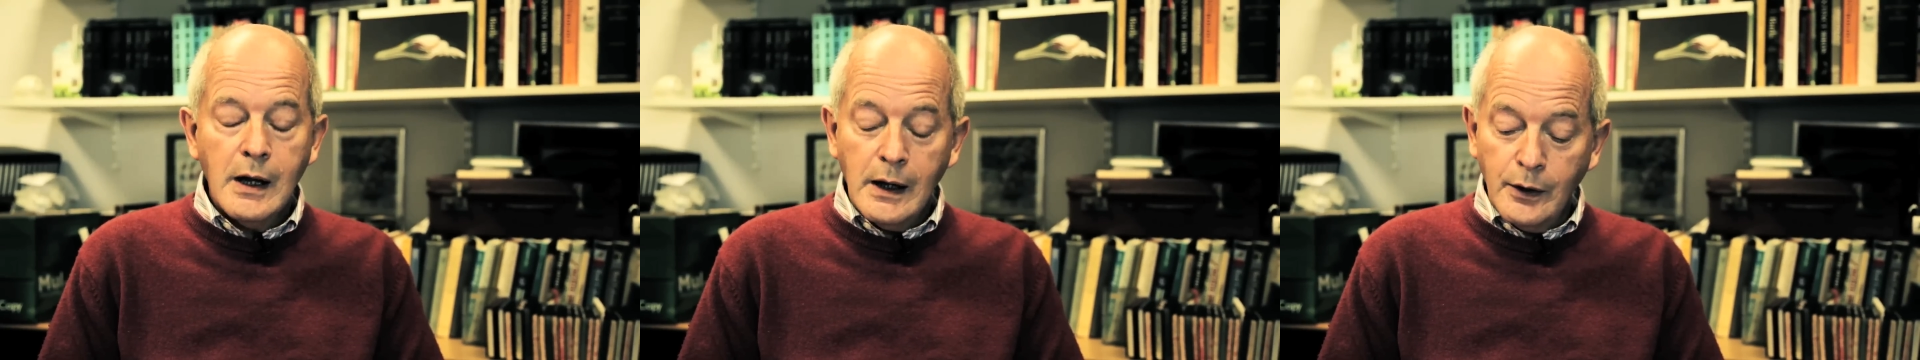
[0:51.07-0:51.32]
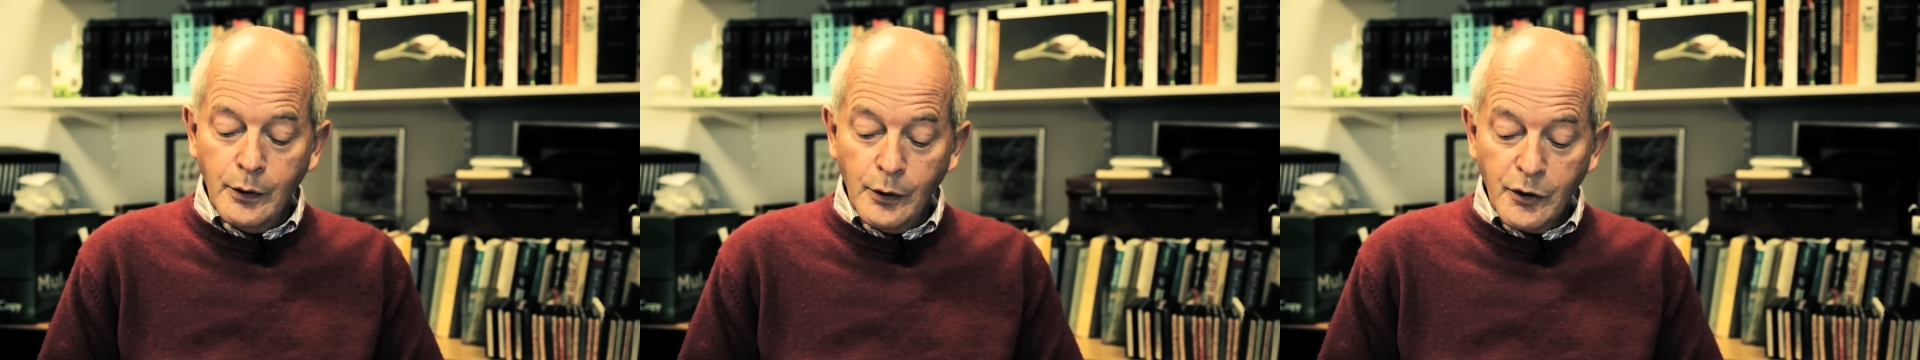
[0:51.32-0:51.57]

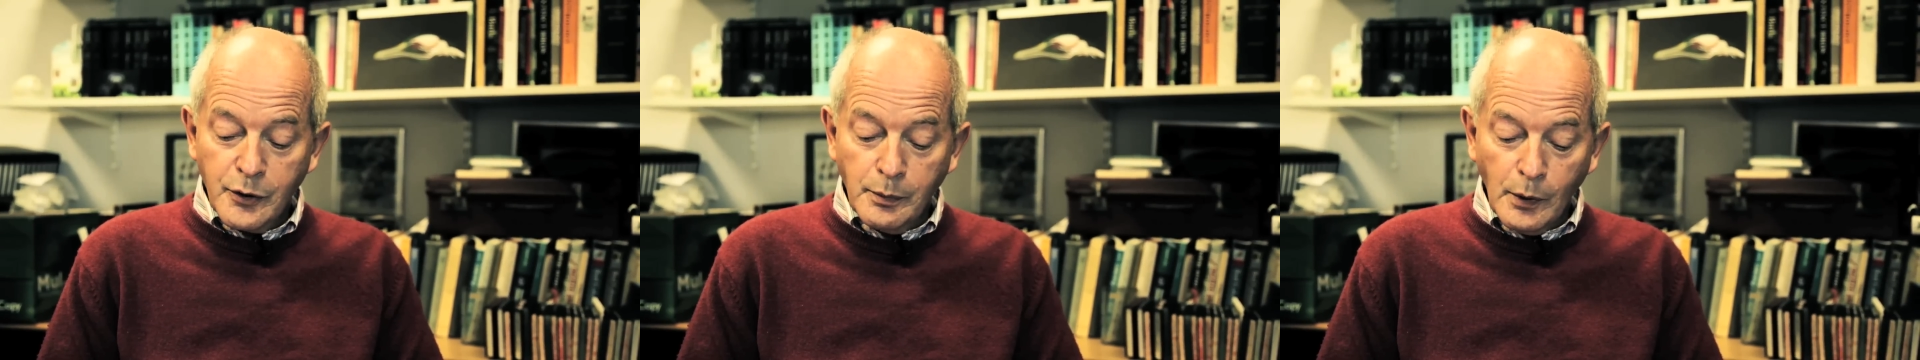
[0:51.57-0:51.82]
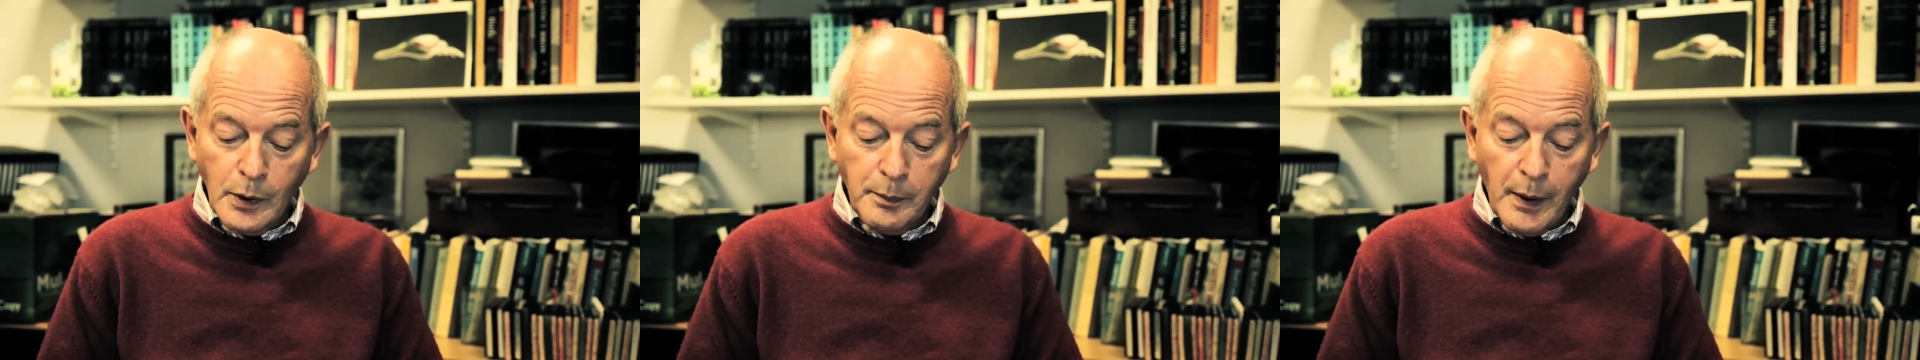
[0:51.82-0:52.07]
into a
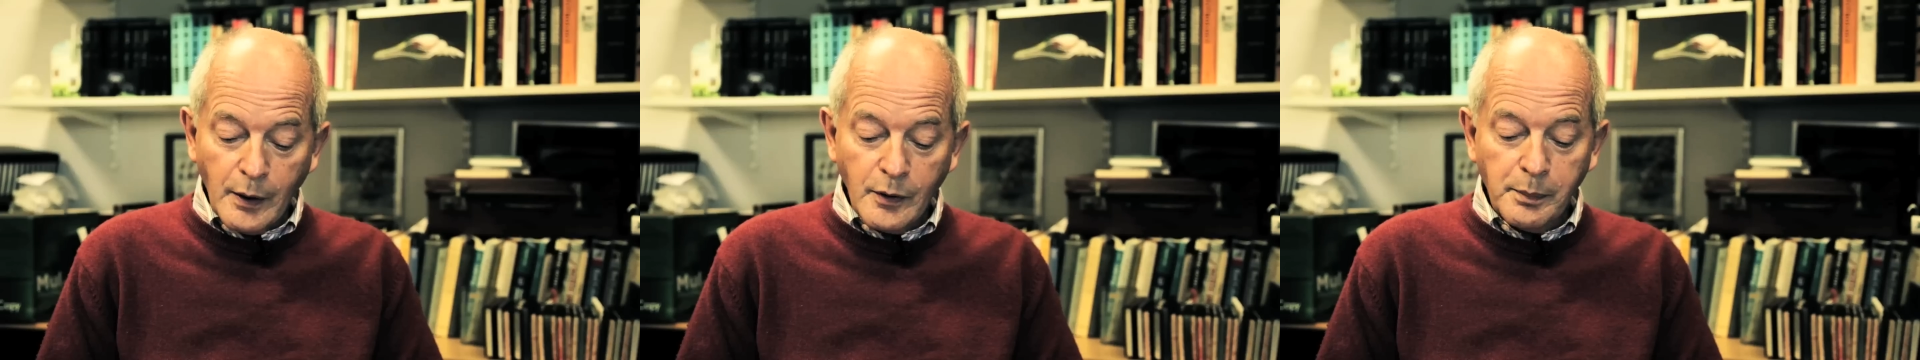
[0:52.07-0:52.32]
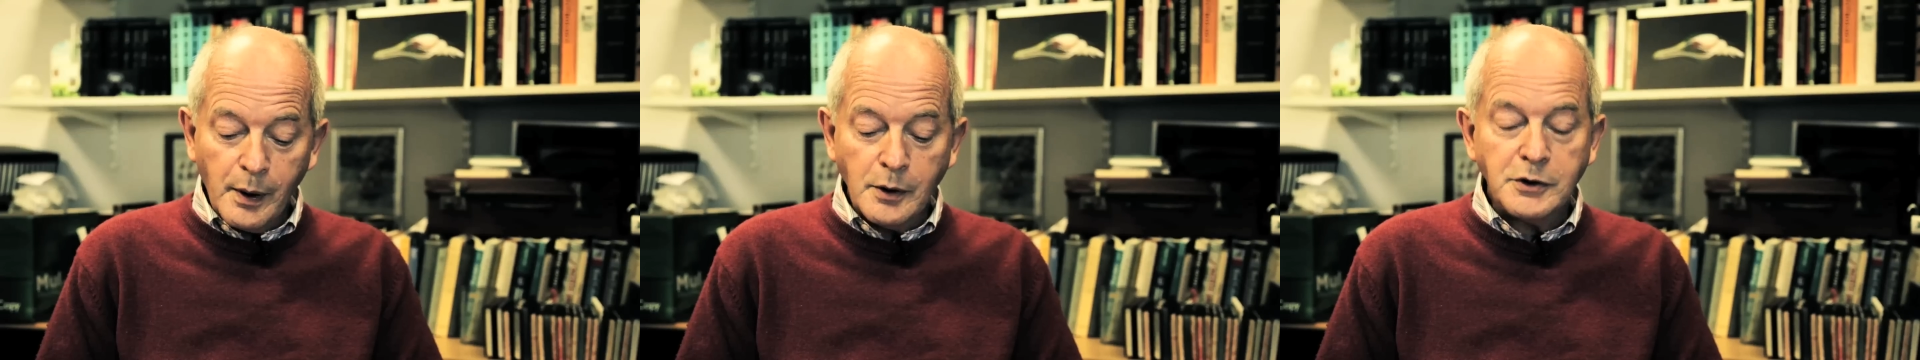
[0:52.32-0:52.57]
small boat
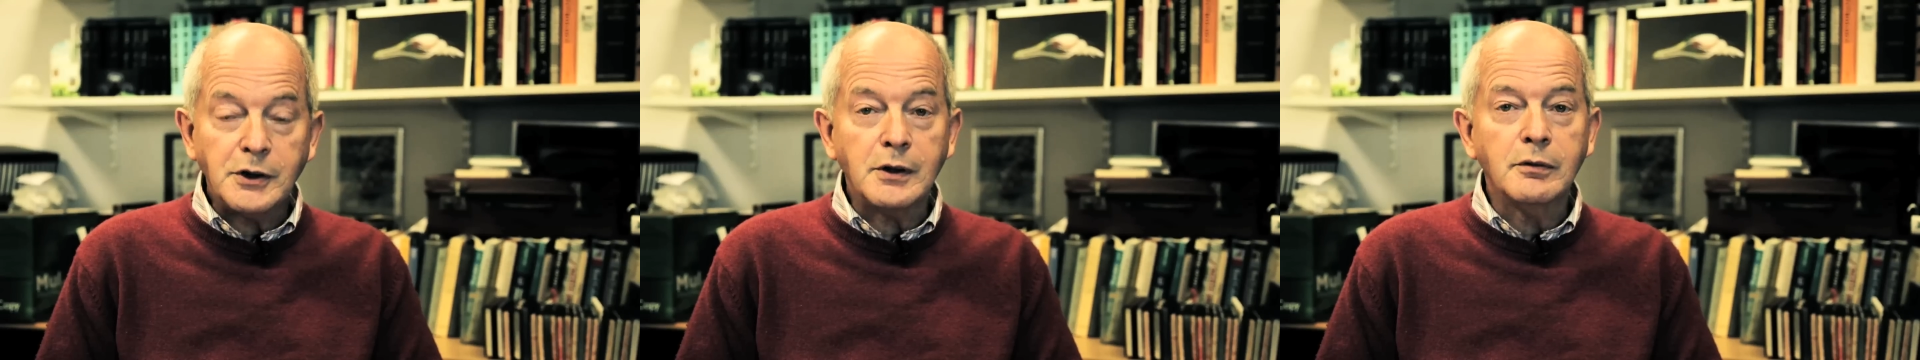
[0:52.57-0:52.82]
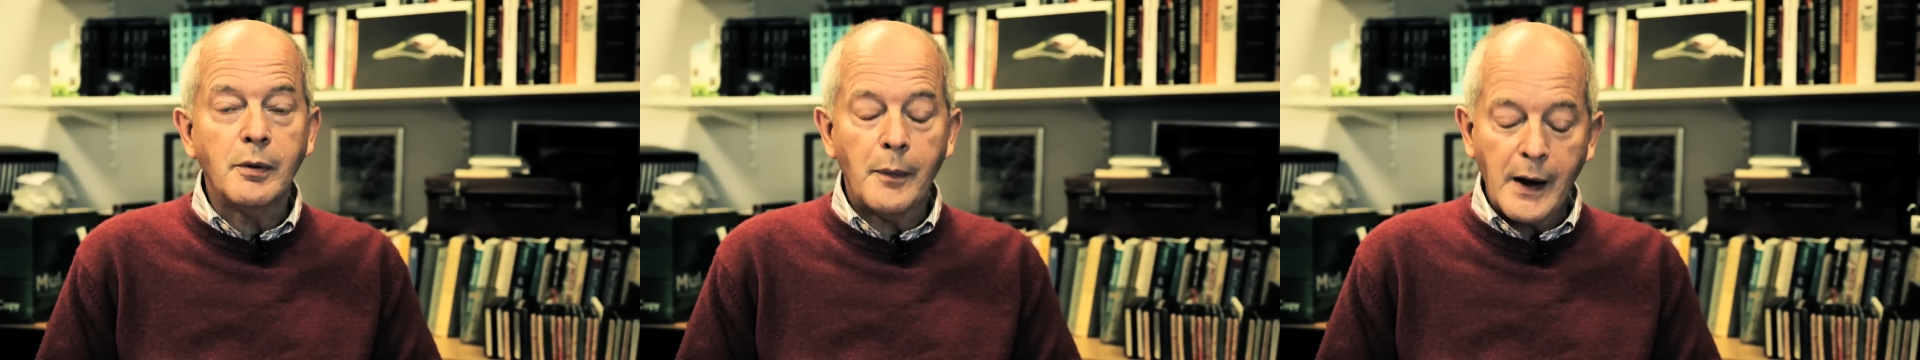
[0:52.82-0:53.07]
approaching
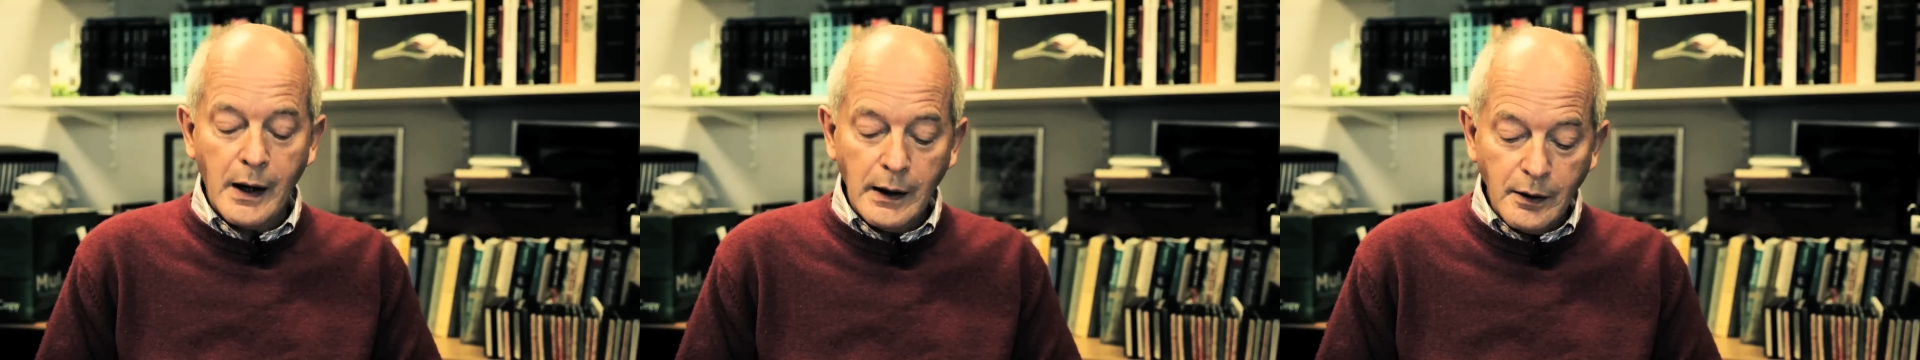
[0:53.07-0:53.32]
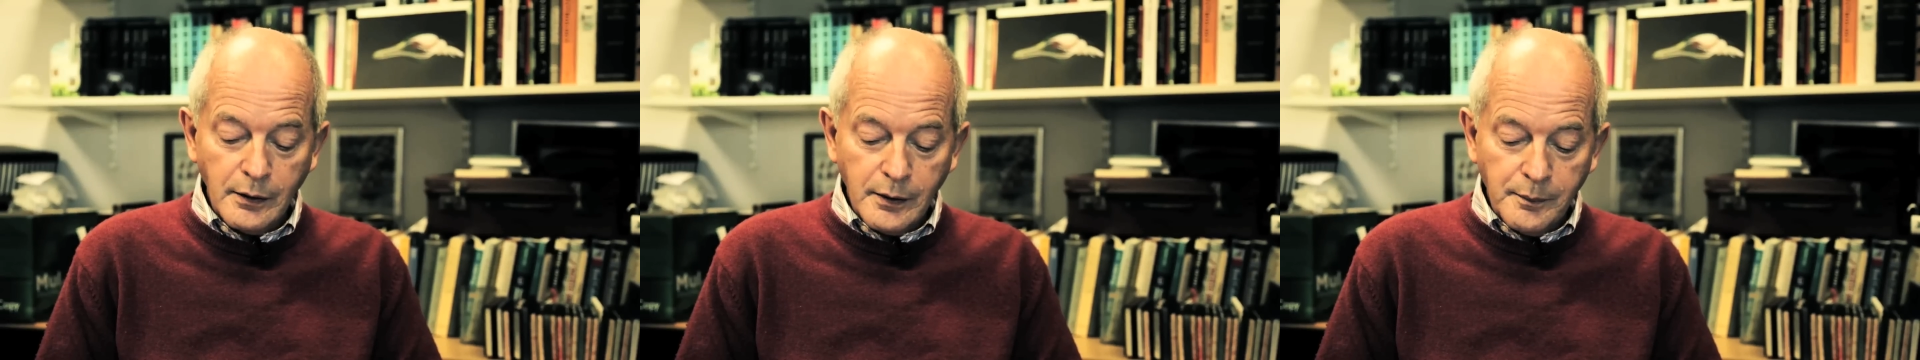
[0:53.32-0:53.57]
from the
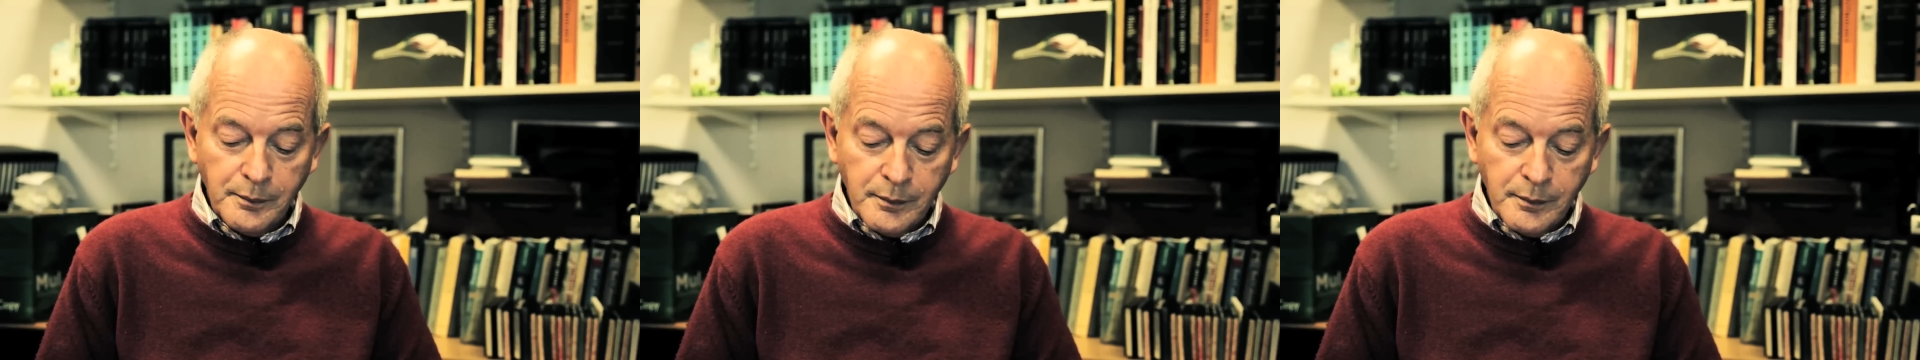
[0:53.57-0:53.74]
island.